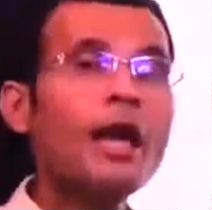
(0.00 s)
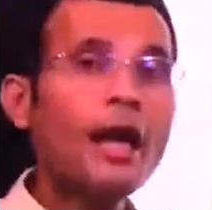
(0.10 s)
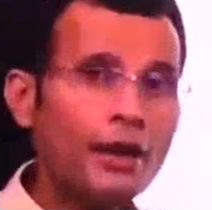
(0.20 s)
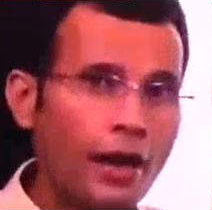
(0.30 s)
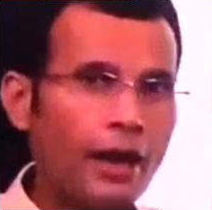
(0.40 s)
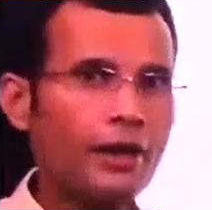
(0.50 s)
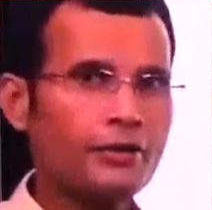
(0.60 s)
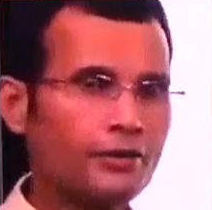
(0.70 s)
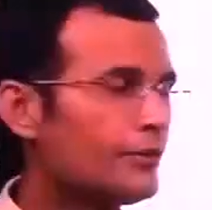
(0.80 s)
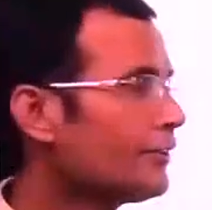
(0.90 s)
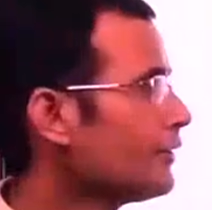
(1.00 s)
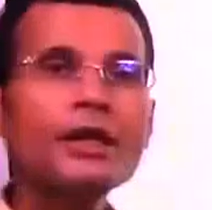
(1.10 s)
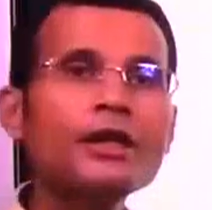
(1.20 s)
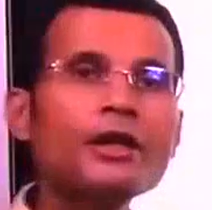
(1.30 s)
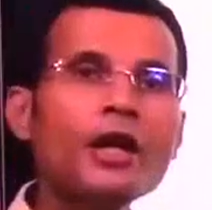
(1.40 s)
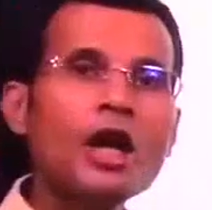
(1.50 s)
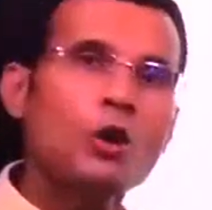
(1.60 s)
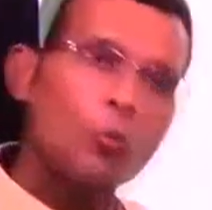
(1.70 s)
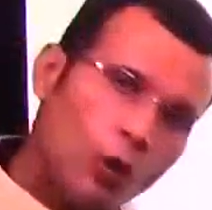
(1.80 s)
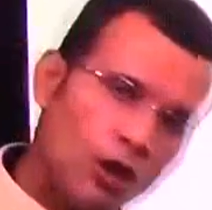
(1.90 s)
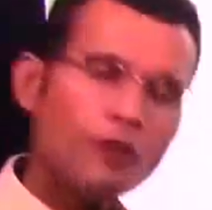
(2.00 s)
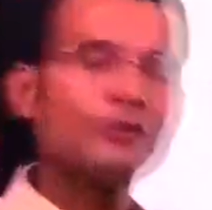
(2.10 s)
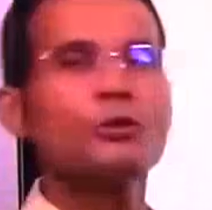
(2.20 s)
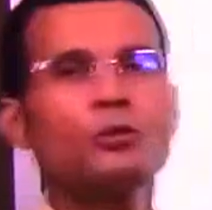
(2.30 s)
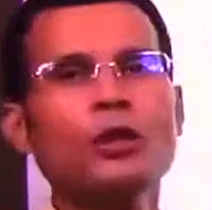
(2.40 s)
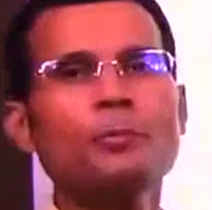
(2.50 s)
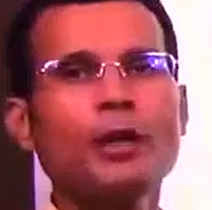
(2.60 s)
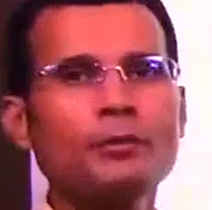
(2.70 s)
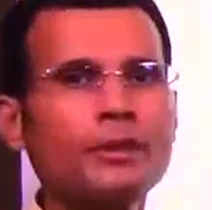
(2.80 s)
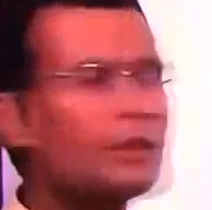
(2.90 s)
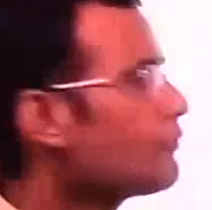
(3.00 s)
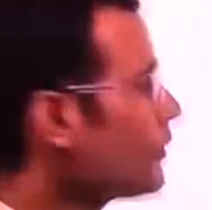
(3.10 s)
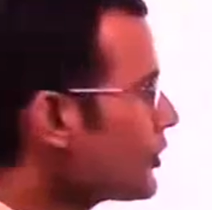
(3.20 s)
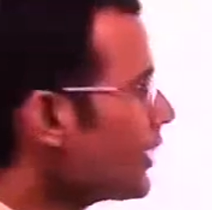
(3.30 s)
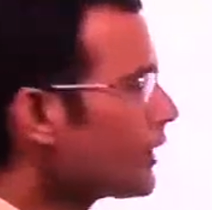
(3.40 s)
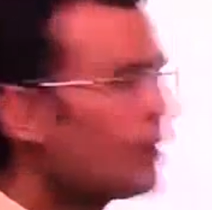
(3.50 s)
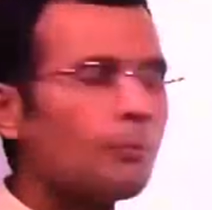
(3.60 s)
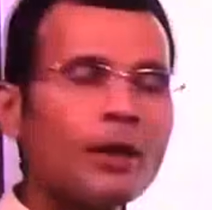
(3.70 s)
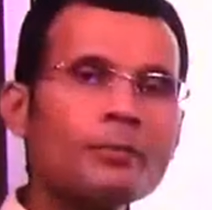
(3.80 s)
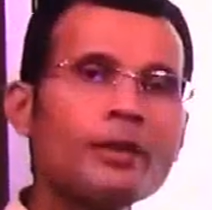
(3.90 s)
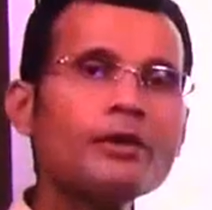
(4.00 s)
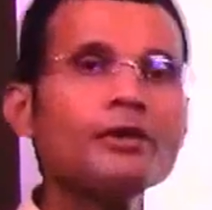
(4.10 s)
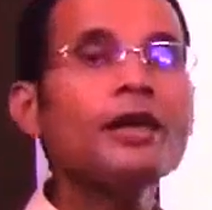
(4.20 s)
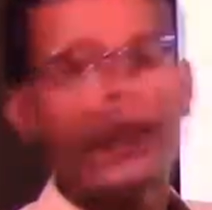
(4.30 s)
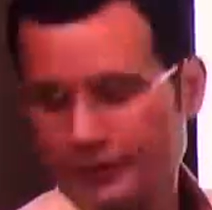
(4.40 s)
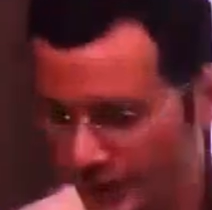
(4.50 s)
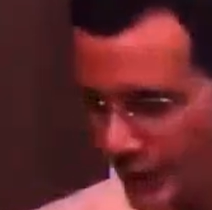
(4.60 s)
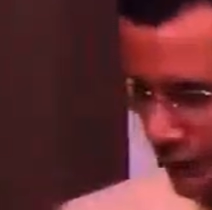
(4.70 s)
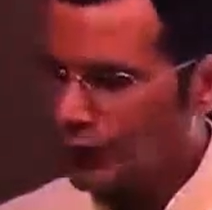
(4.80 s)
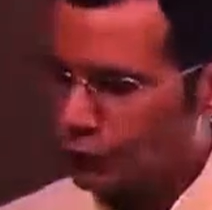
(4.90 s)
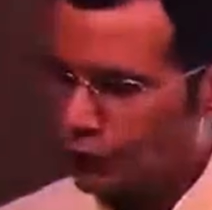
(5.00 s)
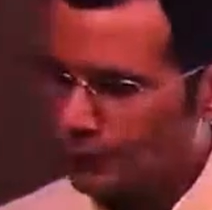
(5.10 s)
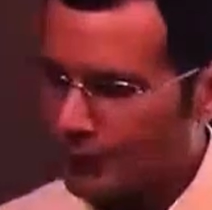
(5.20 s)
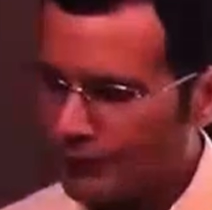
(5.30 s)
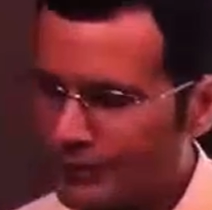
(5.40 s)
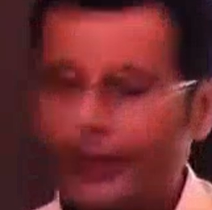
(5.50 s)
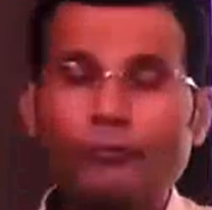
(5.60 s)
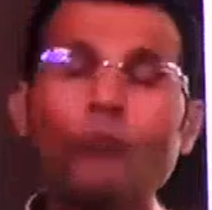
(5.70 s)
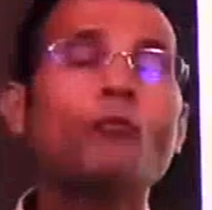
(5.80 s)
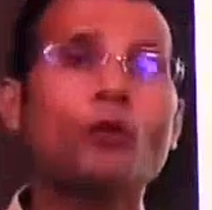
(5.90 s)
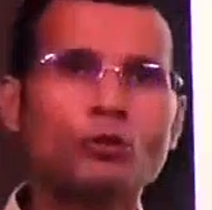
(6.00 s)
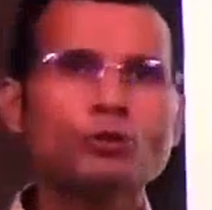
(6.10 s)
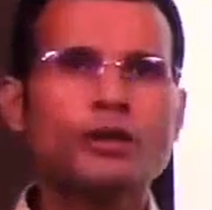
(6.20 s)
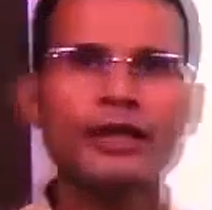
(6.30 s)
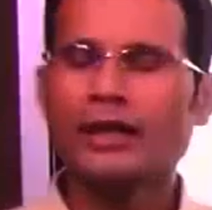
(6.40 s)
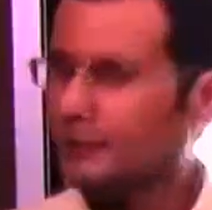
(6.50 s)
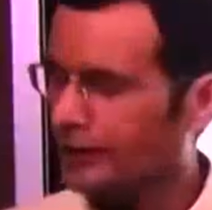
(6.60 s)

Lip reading: anions in one of the two compartments. Which is that compartment? The ICF. So let me first say what those anions